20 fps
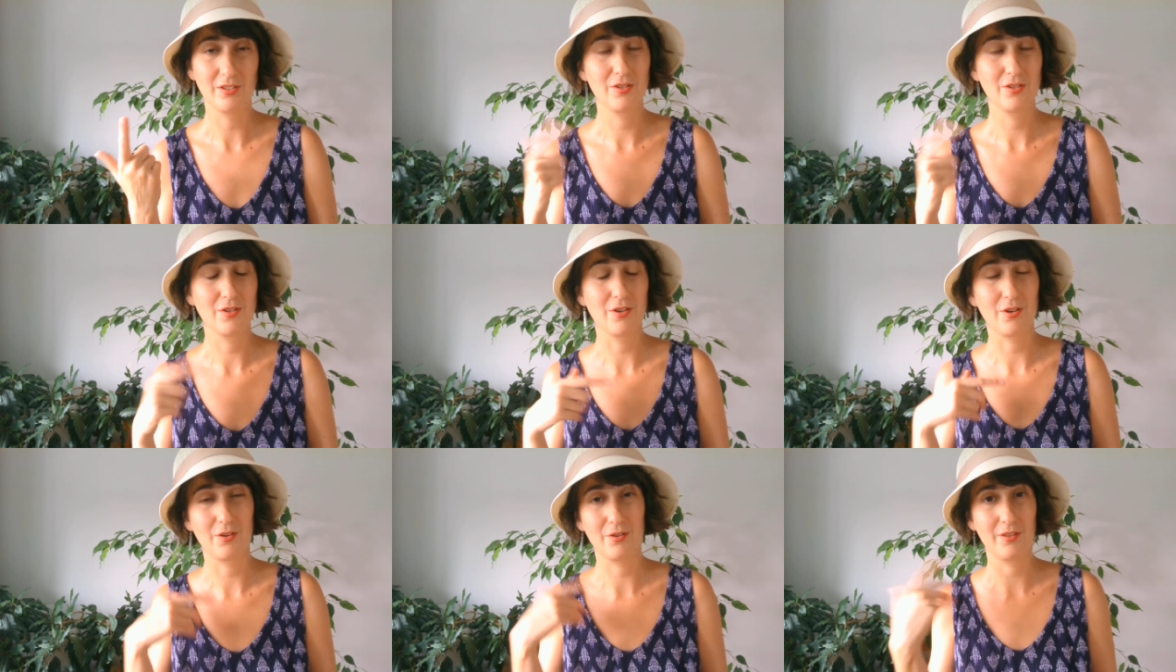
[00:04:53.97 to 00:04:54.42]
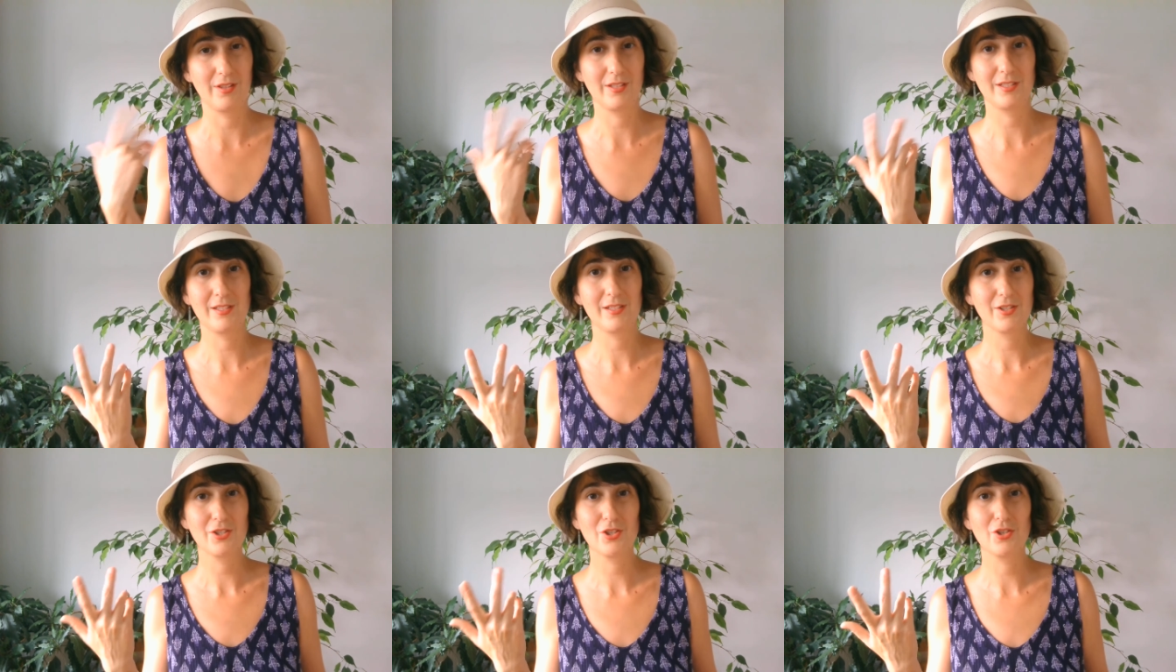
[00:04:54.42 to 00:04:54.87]
So
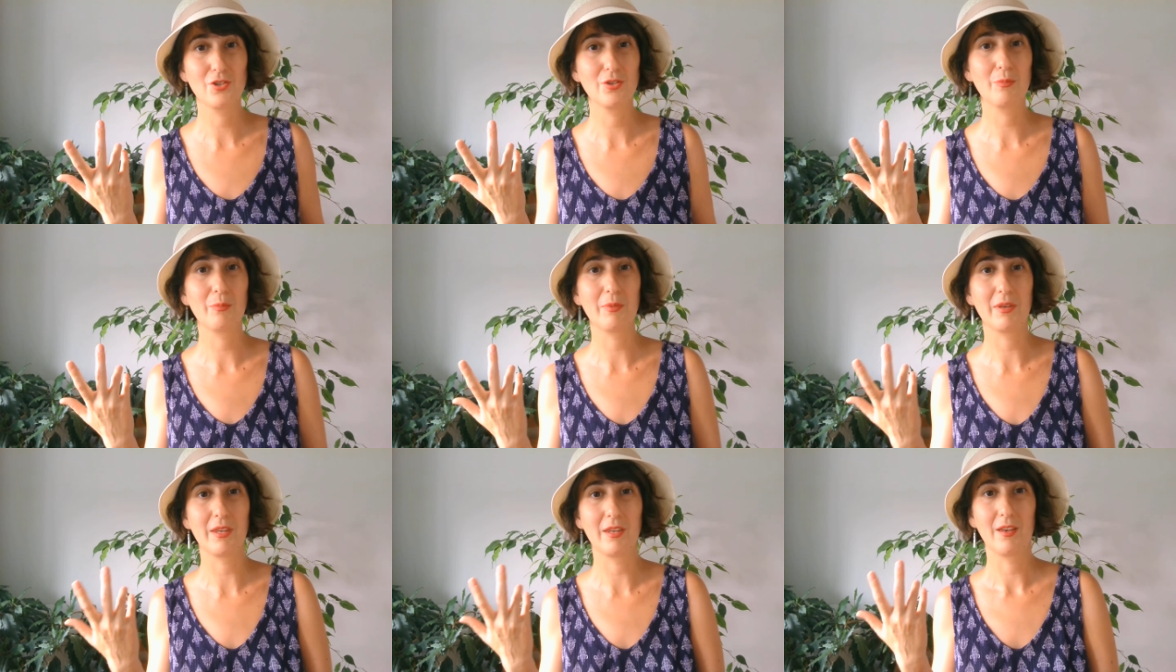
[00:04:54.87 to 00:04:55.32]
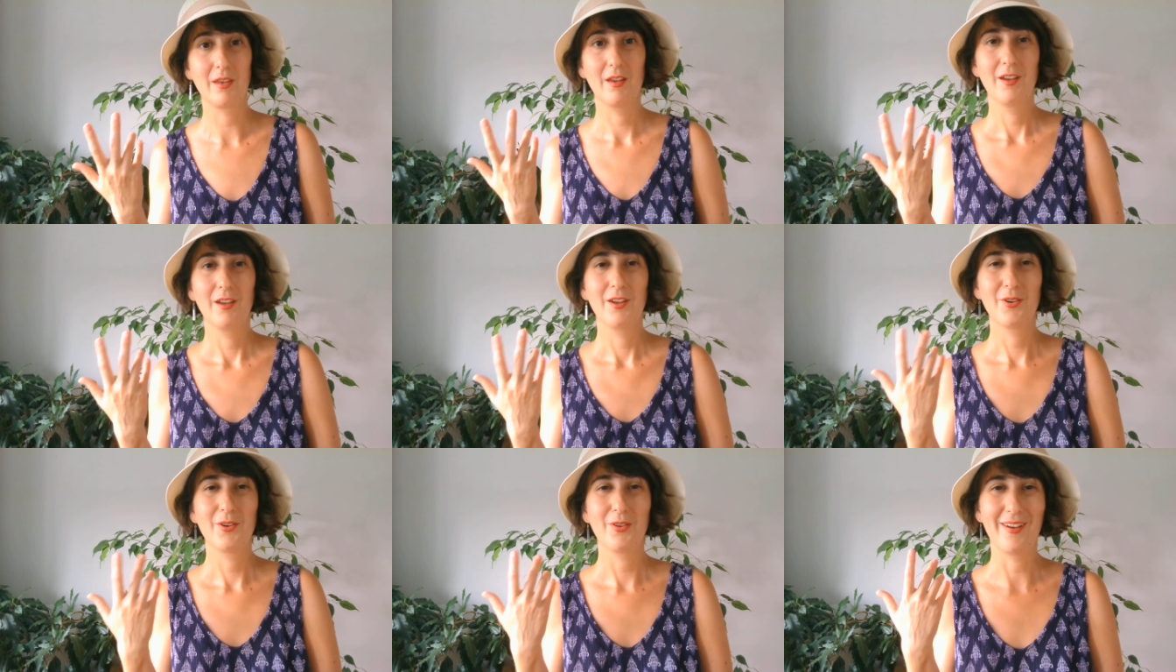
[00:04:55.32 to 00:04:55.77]
this shouldn't be
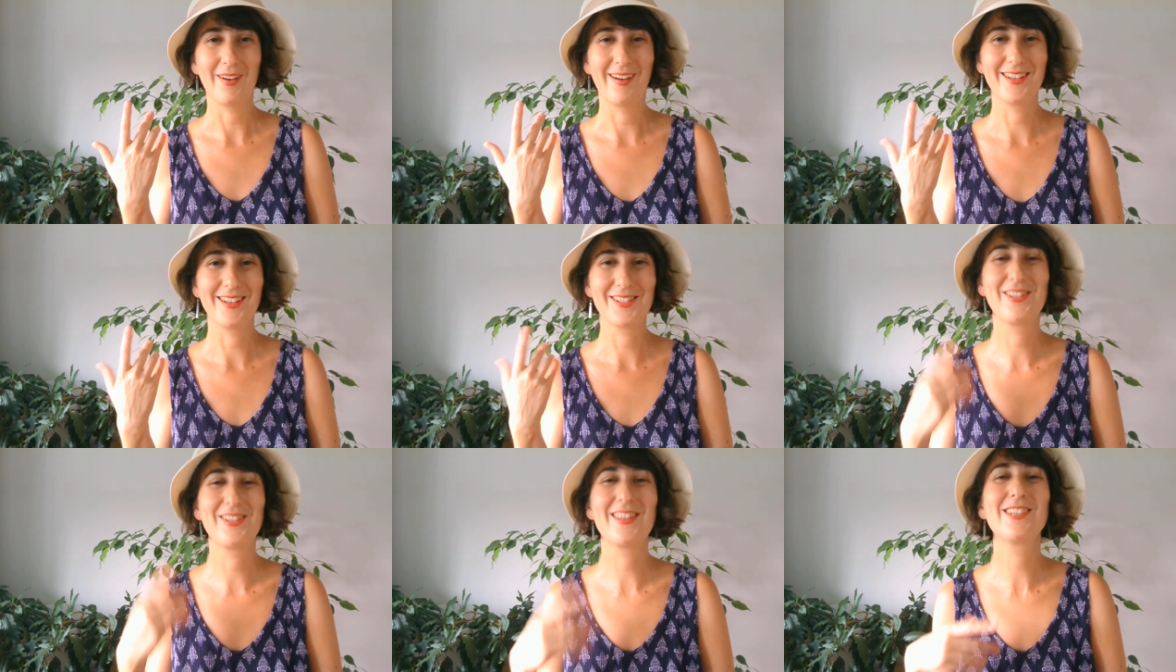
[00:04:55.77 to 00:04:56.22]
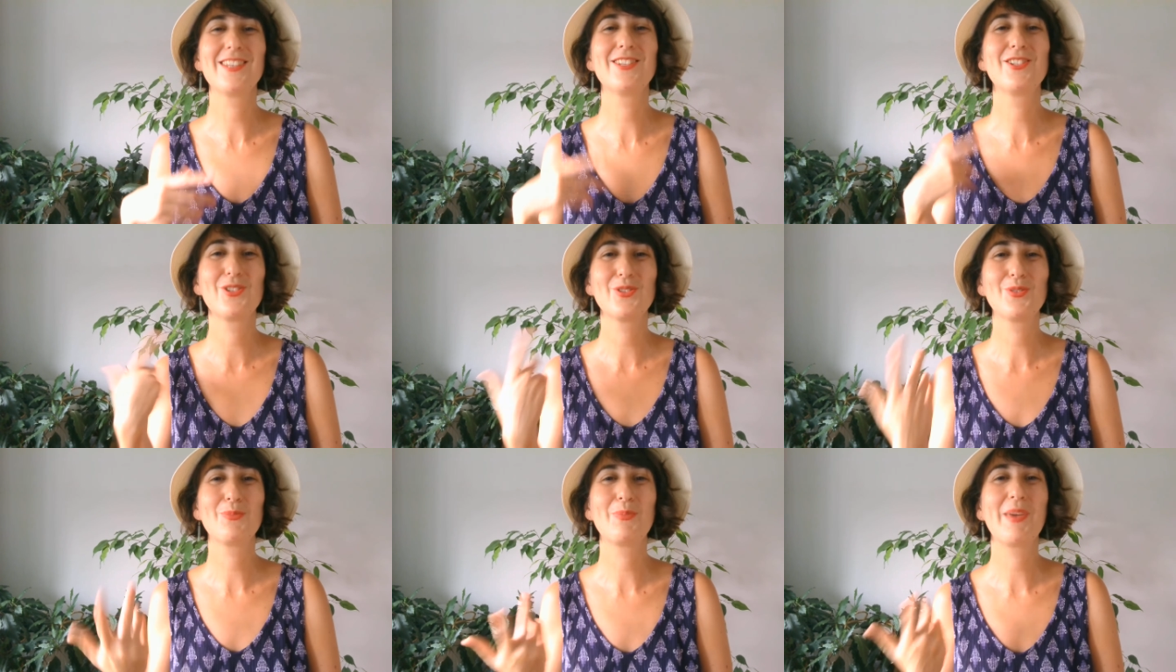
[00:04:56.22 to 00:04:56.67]

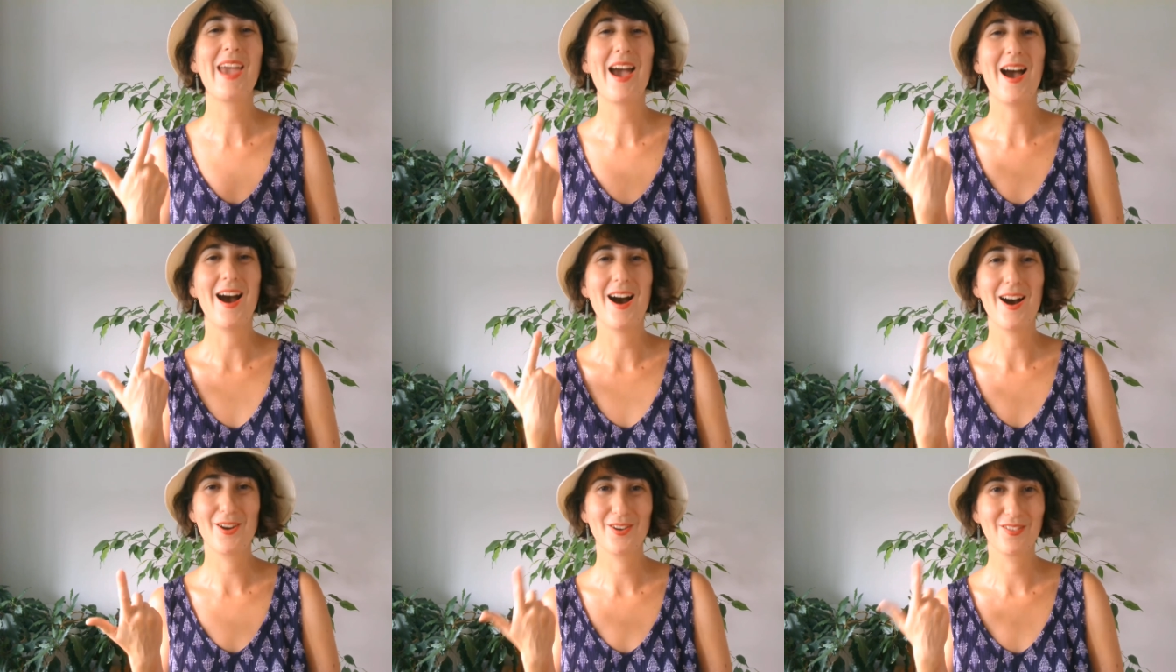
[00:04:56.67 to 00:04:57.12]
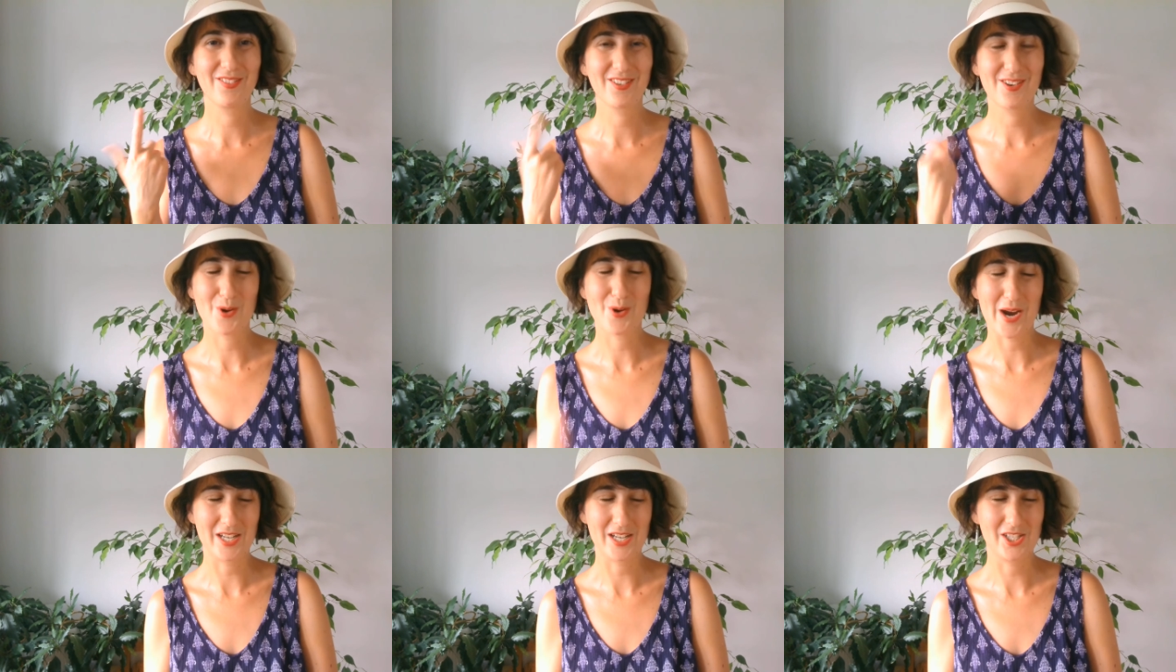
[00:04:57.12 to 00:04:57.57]
this should be out of
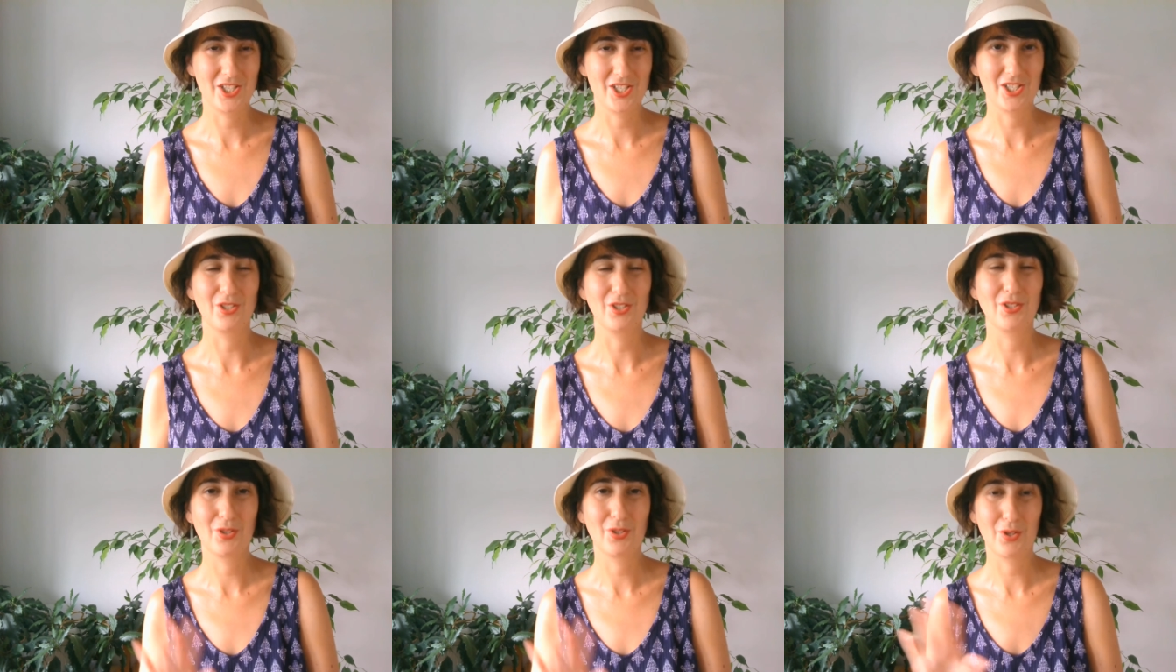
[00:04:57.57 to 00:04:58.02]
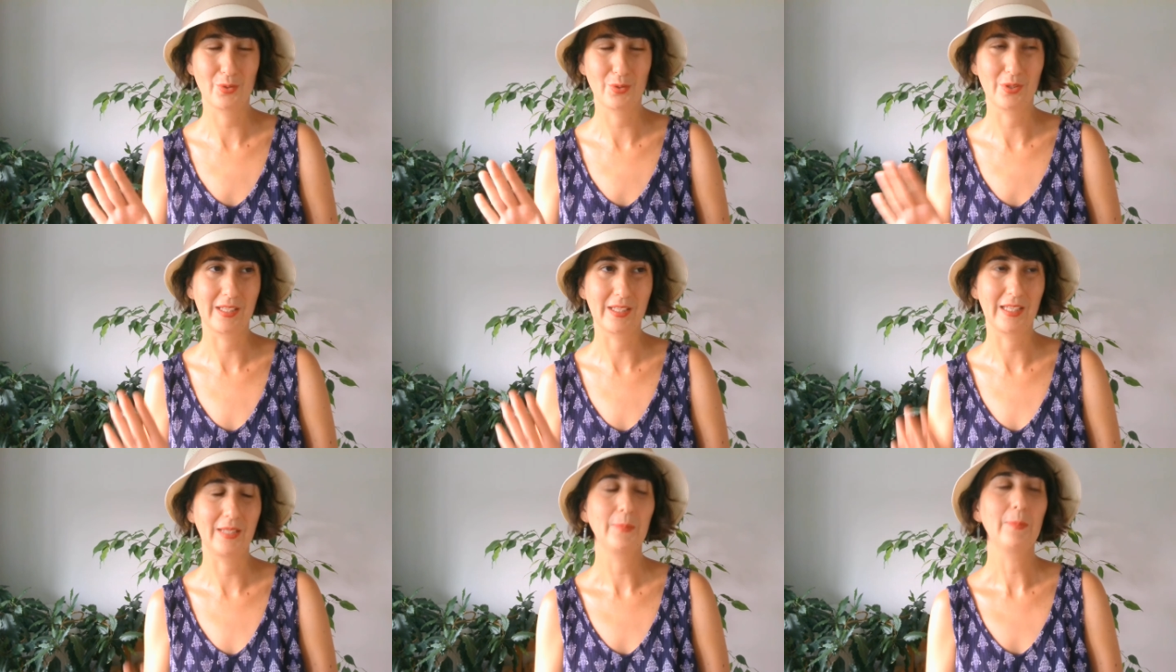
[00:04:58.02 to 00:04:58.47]
question
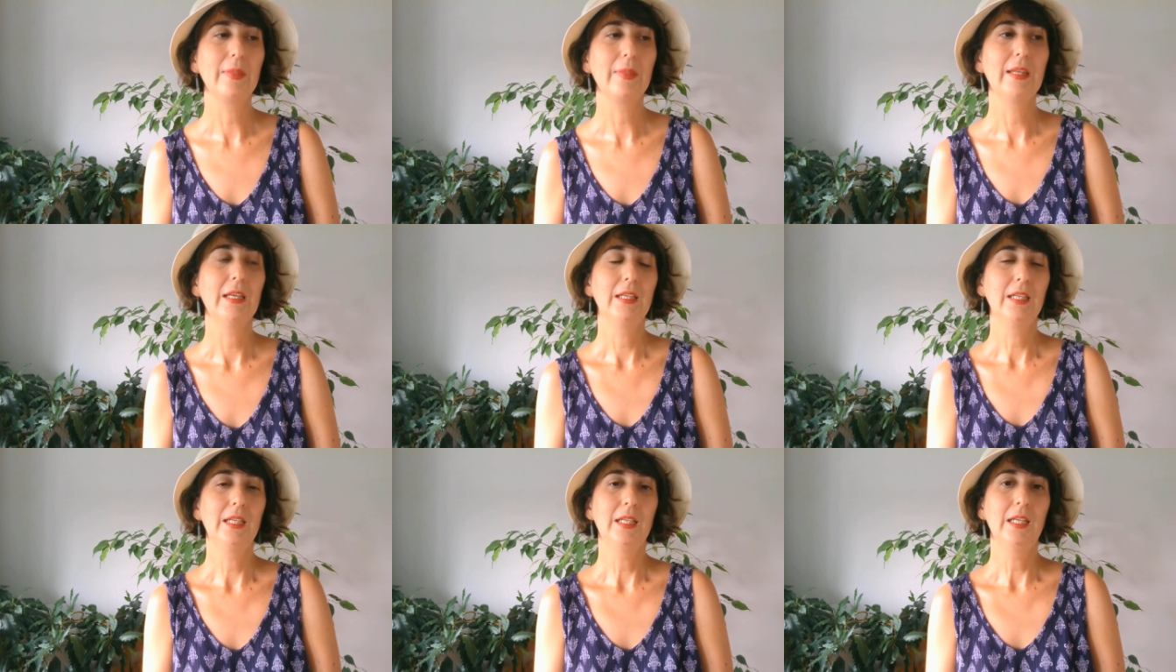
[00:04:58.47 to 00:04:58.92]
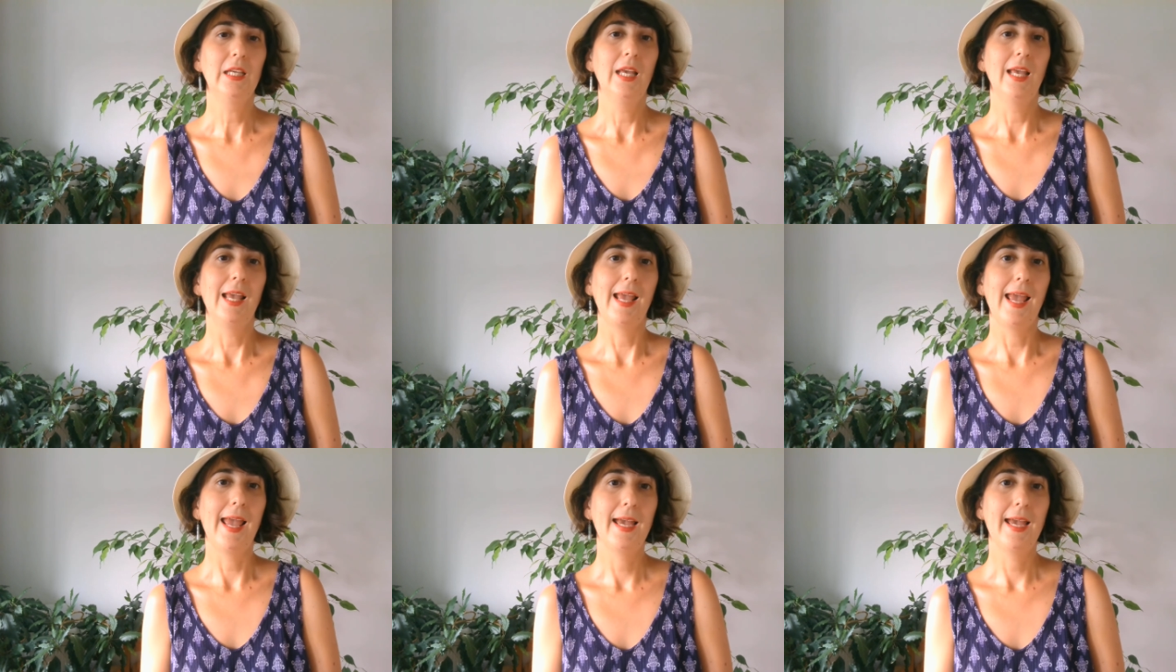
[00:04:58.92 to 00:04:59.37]
totally.
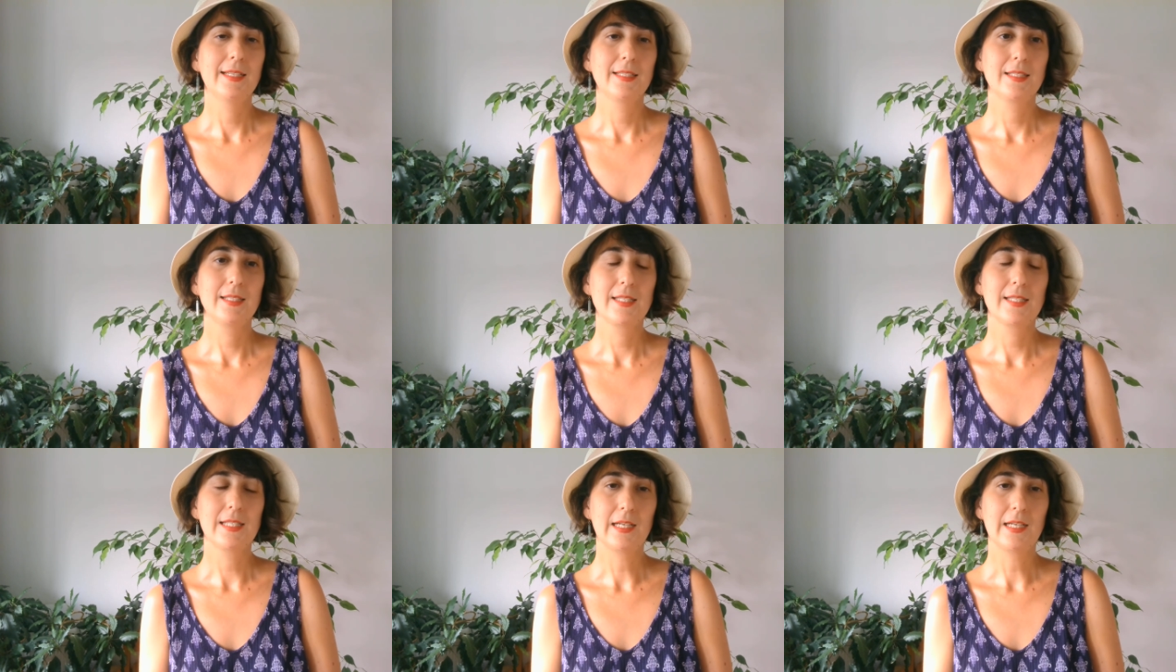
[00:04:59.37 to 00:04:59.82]
And